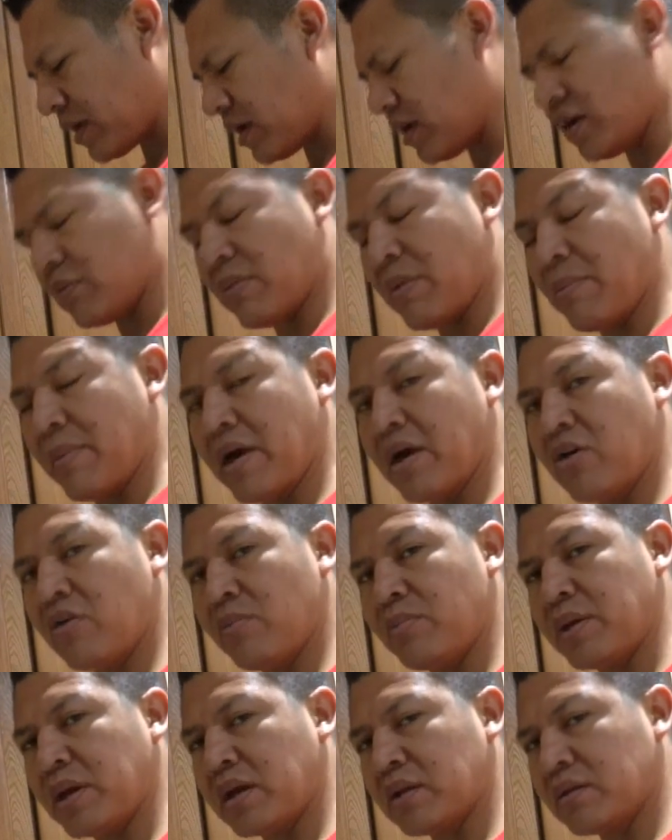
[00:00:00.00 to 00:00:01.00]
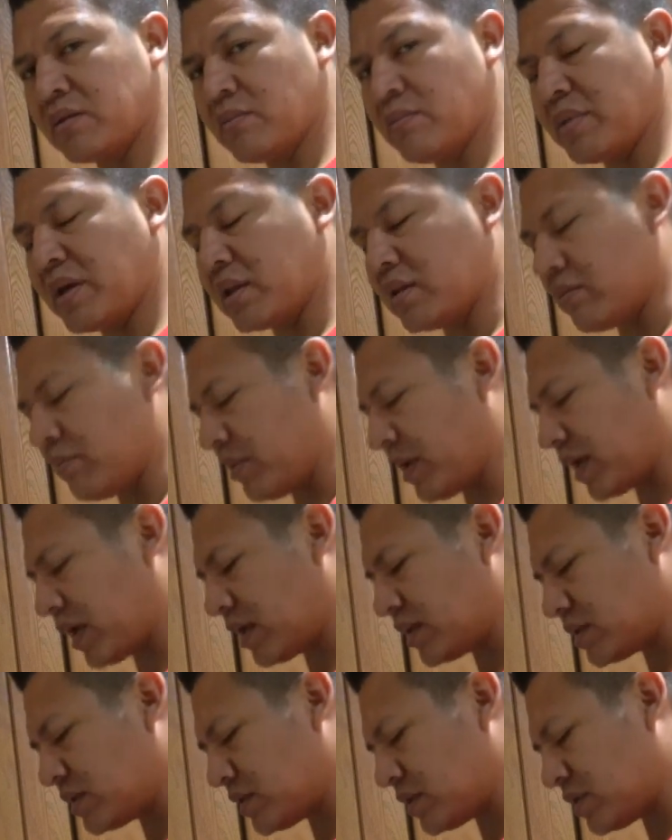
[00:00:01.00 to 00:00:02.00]
My male, being the
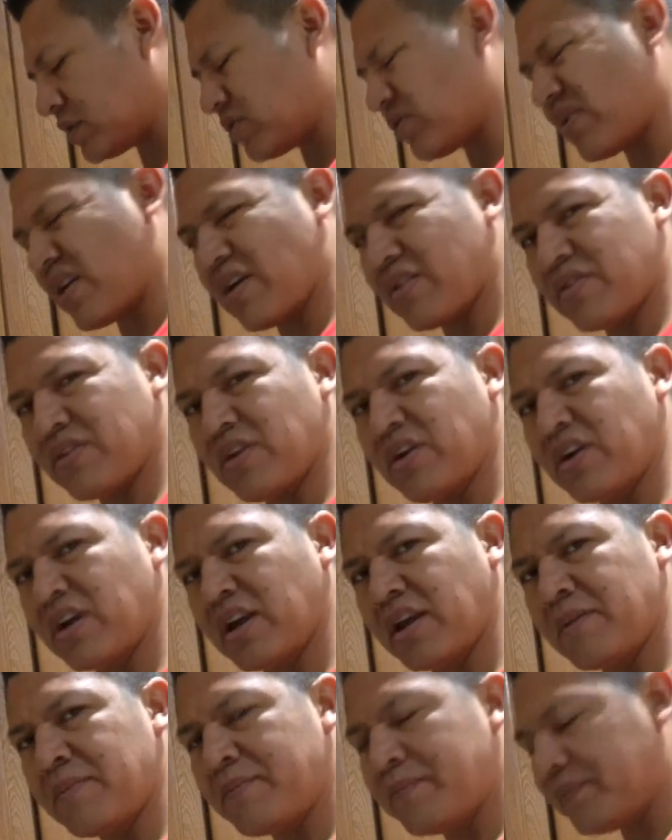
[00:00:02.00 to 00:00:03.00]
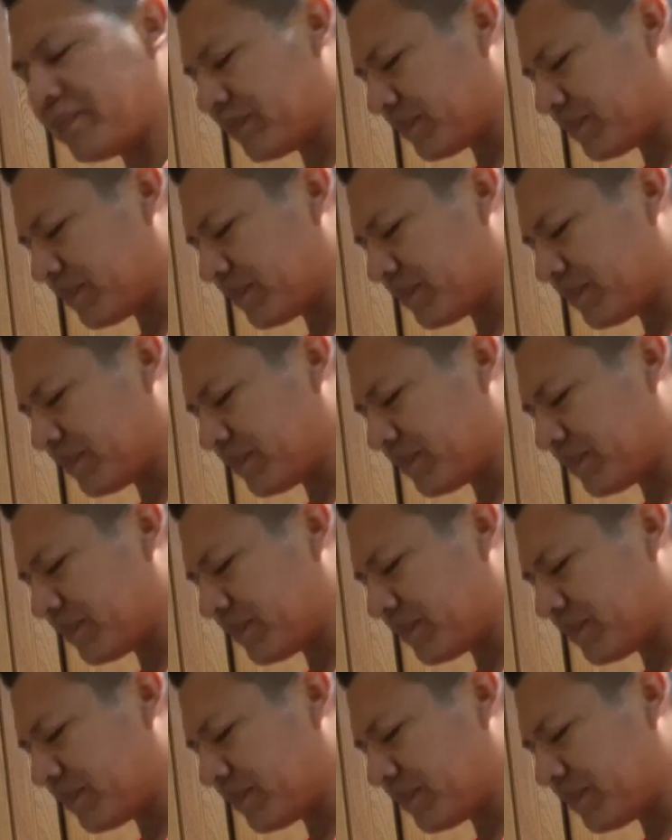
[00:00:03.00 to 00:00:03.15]
biggest, is around 30.